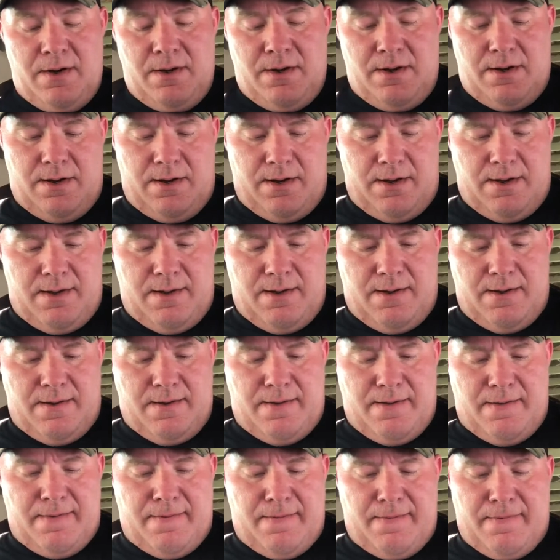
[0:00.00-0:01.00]

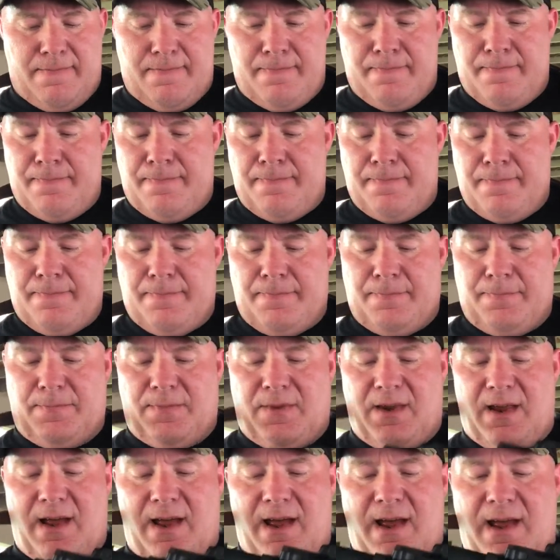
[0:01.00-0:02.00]

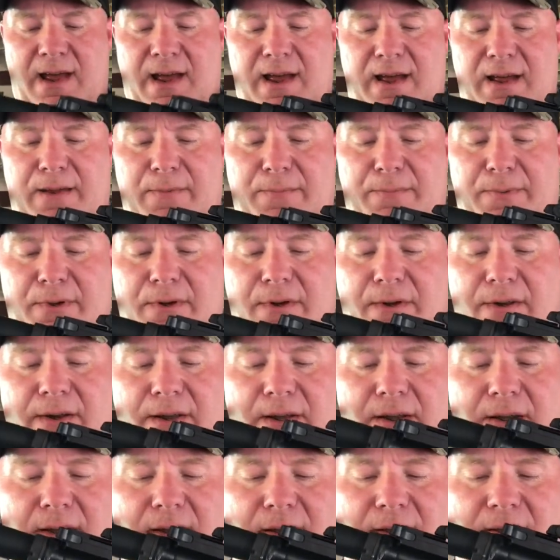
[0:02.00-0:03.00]
I put
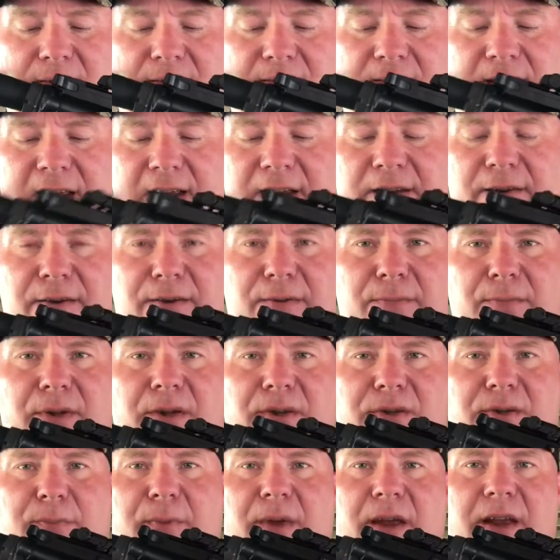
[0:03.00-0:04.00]
a standard
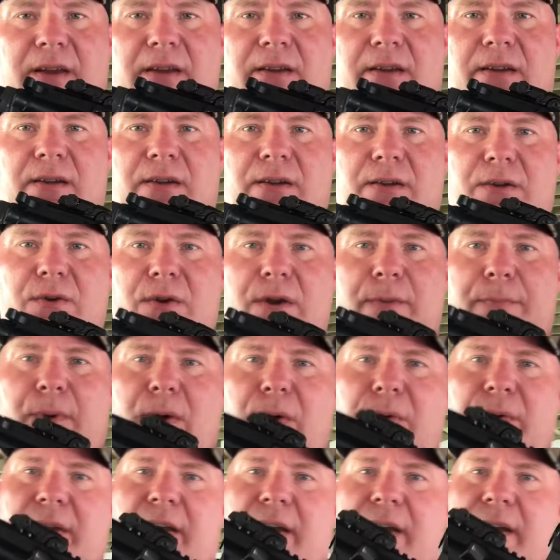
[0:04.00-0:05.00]
mil-spec grip
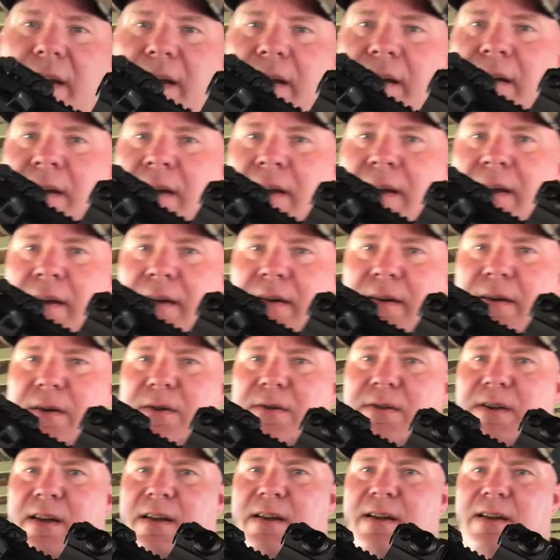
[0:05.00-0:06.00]
on there.
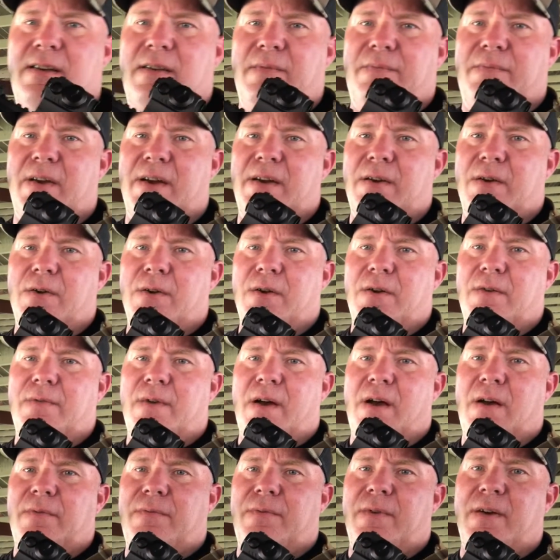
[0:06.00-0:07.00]
Notice I cut the finger groove
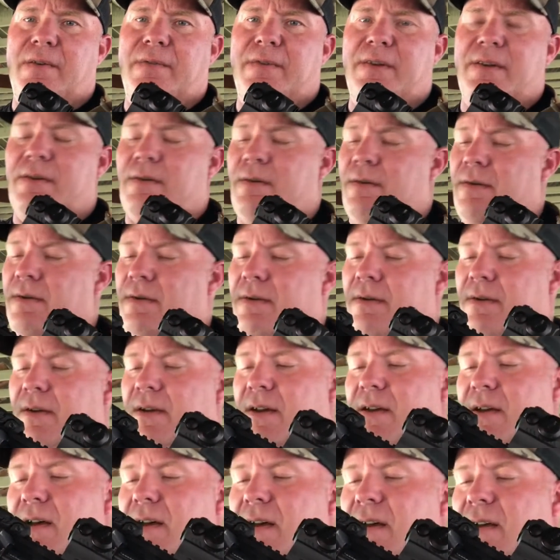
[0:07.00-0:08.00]
off of it,
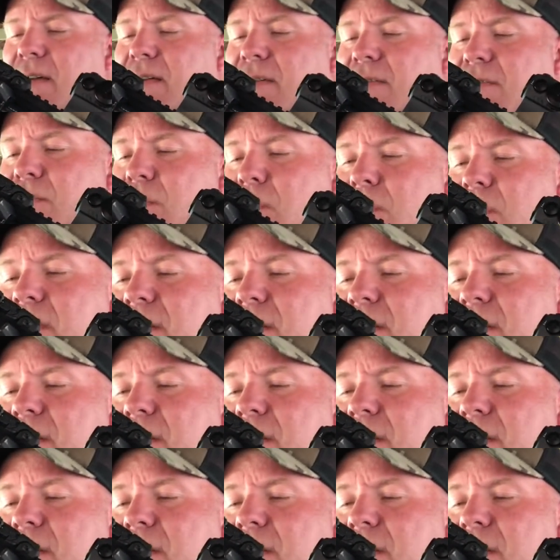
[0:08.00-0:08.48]
shortened